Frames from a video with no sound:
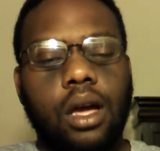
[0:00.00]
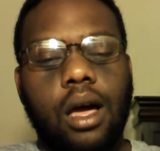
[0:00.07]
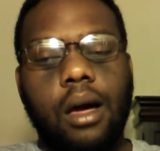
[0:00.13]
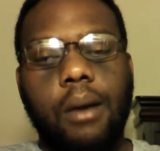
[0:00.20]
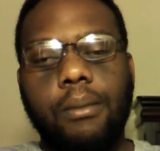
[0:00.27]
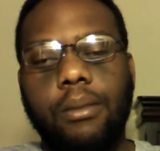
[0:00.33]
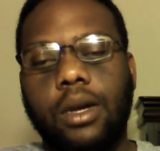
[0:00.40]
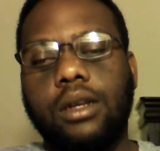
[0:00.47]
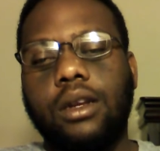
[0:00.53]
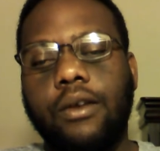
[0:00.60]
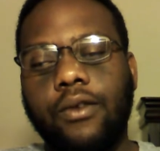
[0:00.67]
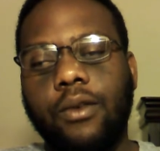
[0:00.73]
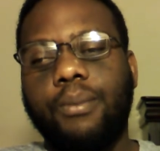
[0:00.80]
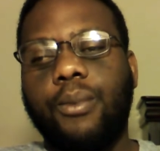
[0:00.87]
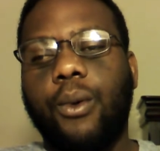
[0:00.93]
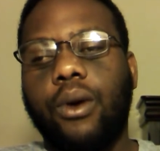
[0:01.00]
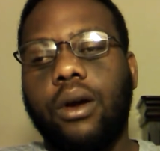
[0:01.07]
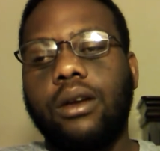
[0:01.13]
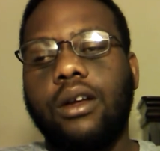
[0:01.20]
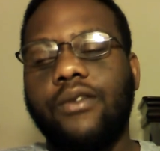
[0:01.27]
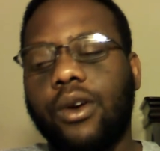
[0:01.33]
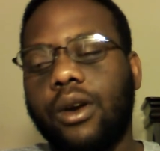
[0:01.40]
Um, another
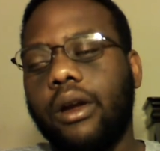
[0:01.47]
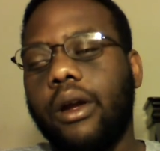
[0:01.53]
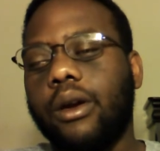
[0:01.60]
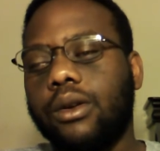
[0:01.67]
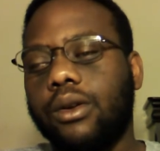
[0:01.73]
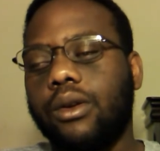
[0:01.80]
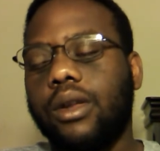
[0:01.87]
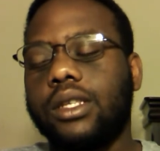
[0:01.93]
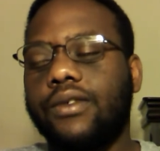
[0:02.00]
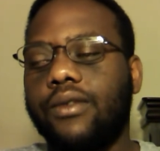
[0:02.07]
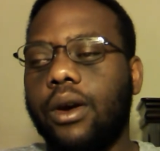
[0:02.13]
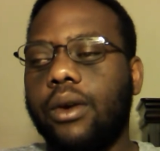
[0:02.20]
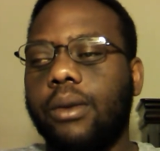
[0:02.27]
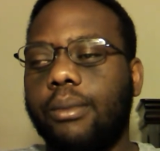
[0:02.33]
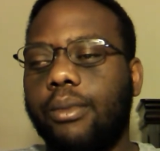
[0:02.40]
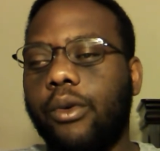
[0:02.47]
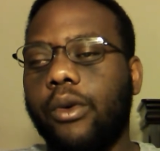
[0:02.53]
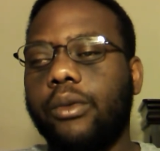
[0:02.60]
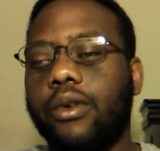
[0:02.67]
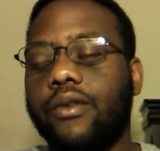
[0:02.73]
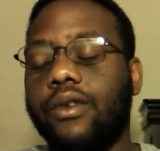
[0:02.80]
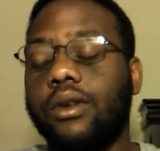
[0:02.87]
another character that's very
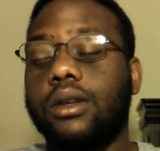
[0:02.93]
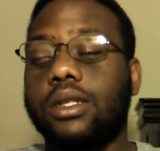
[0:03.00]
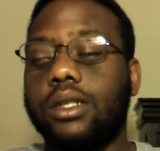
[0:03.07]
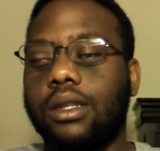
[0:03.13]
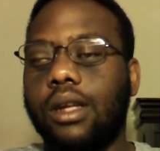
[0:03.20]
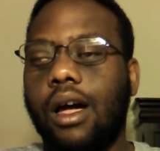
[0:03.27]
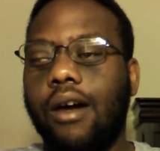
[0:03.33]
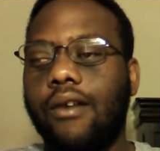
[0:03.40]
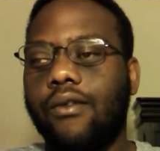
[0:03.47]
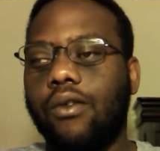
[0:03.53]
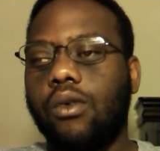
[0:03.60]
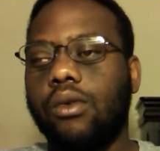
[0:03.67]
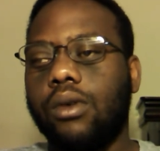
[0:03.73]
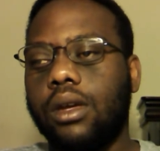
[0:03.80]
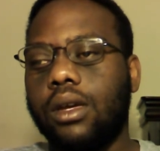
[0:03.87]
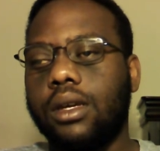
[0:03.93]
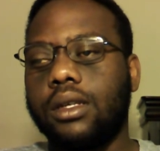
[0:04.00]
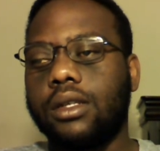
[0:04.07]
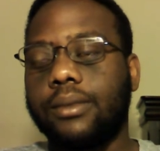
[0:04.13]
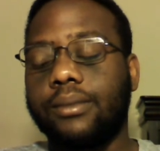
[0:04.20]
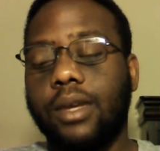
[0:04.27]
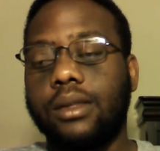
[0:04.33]
important within this novel
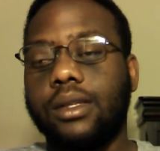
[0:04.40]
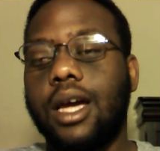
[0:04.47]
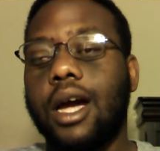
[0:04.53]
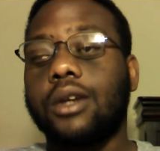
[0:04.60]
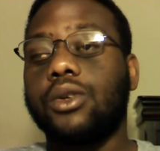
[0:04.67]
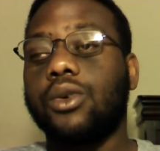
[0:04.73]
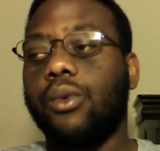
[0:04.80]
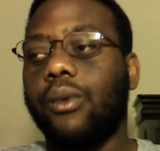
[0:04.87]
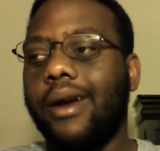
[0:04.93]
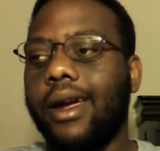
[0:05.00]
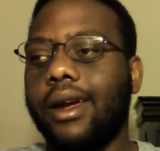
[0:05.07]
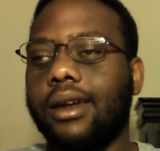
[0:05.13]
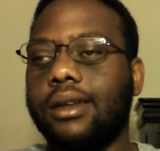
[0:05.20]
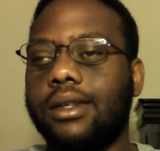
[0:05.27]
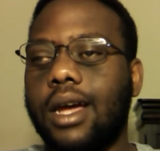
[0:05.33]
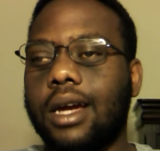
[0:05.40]
is Dr. Rank.